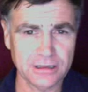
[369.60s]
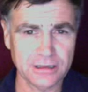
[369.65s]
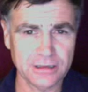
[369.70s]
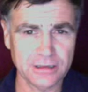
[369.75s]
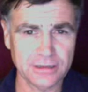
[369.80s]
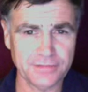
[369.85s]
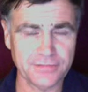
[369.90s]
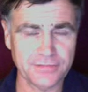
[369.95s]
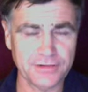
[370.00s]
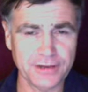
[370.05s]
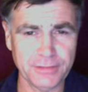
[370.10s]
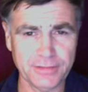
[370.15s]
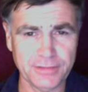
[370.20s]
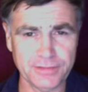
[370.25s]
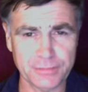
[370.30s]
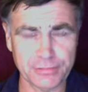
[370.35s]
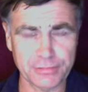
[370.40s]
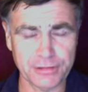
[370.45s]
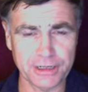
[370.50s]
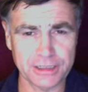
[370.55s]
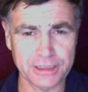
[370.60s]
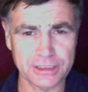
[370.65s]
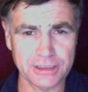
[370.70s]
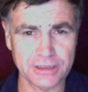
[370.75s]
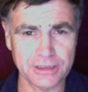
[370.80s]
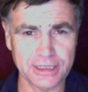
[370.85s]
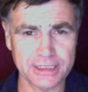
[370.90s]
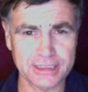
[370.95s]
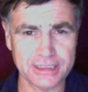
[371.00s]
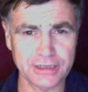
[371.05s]
and freedom of the press.
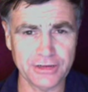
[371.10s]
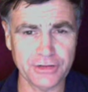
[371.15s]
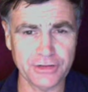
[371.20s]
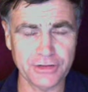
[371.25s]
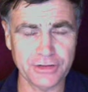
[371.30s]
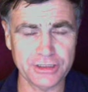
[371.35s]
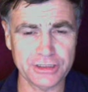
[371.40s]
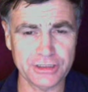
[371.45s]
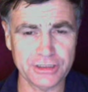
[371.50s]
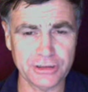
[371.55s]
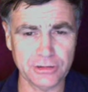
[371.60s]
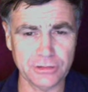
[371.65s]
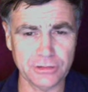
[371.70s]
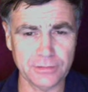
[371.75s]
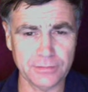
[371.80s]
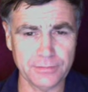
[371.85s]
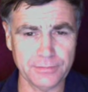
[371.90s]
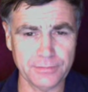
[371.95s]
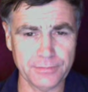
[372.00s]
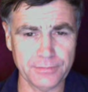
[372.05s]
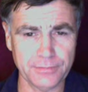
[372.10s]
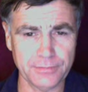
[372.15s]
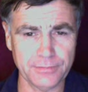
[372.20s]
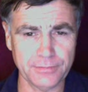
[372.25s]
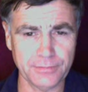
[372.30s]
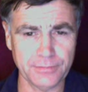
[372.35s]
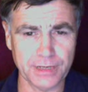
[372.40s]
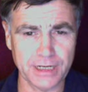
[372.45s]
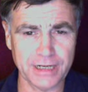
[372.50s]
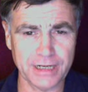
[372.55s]
So that's how you can tell
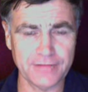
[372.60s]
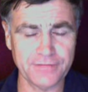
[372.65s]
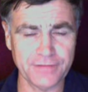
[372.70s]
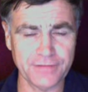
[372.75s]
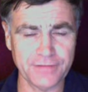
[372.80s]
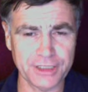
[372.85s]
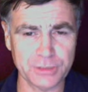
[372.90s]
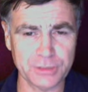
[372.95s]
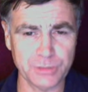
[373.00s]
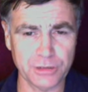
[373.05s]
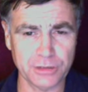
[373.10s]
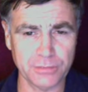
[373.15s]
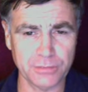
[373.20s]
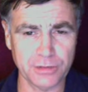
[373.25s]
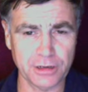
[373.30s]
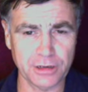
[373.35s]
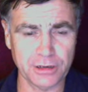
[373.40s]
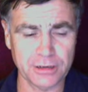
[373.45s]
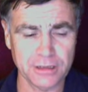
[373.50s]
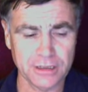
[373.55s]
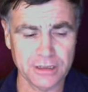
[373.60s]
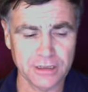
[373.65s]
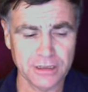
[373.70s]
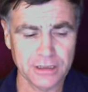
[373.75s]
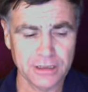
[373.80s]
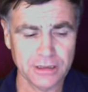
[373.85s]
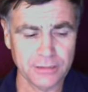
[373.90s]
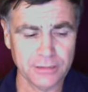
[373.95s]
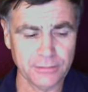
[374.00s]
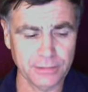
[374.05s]
my Facebook apart.
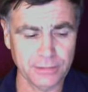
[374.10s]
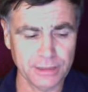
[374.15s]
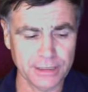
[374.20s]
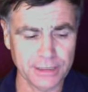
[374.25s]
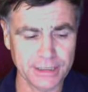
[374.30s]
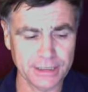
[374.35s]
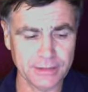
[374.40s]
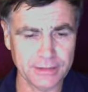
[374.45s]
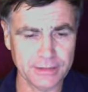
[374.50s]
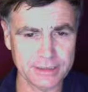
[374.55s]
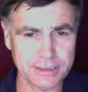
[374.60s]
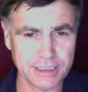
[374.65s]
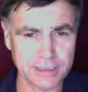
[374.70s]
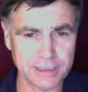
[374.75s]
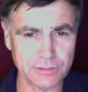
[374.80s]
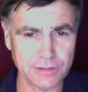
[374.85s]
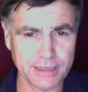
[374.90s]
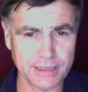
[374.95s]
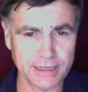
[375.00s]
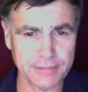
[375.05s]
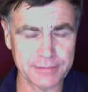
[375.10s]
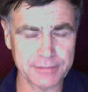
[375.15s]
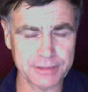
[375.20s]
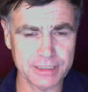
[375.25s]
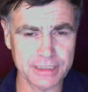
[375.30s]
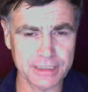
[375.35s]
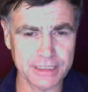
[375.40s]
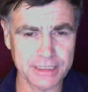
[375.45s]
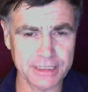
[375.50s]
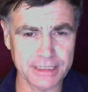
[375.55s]
But anyways, that's what happened
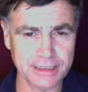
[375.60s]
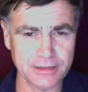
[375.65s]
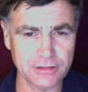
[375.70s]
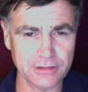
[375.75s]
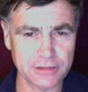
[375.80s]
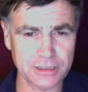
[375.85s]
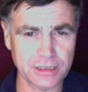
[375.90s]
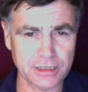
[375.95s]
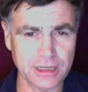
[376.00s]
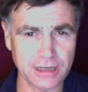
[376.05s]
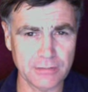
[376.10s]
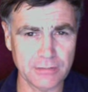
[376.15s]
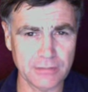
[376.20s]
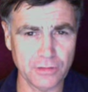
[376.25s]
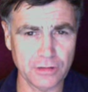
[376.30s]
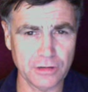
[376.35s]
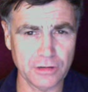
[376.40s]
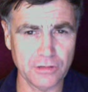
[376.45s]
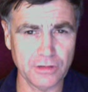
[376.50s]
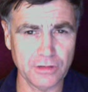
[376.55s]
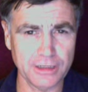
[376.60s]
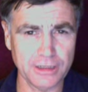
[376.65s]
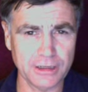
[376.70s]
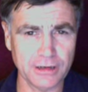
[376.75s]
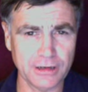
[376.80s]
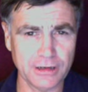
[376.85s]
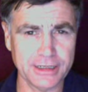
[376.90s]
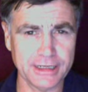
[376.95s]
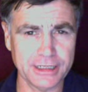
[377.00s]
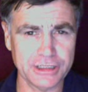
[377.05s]
today. There's a lot more going
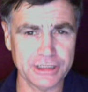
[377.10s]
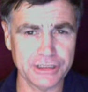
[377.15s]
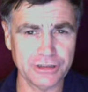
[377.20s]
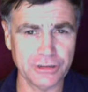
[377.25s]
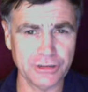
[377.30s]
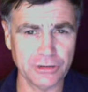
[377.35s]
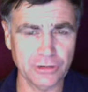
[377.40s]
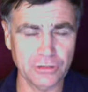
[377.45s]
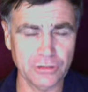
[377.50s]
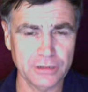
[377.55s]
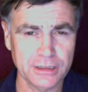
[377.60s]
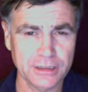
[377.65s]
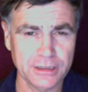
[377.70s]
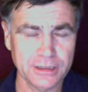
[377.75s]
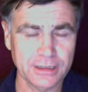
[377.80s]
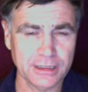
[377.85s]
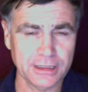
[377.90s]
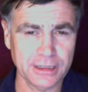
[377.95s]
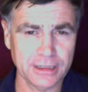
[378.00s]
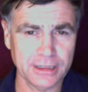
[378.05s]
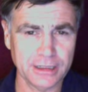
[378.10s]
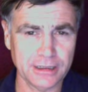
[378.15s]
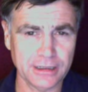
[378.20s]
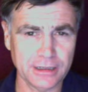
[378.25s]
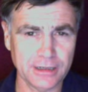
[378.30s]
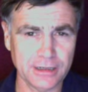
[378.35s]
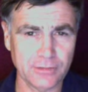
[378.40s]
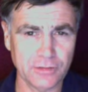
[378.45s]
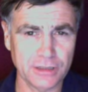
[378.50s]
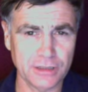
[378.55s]
on, as you know, and
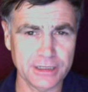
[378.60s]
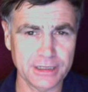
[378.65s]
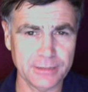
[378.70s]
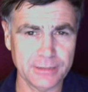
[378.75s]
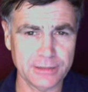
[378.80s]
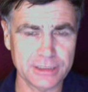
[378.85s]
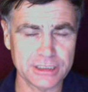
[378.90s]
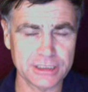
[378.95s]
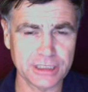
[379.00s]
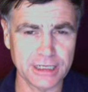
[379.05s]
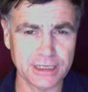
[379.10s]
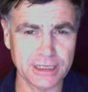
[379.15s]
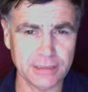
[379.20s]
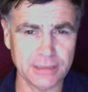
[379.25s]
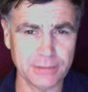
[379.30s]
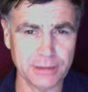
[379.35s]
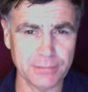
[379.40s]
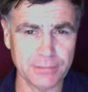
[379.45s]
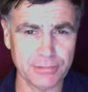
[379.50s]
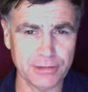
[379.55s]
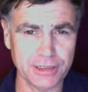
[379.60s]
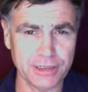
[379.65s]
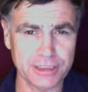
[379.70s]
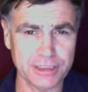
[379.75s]
I really am excited about Bernie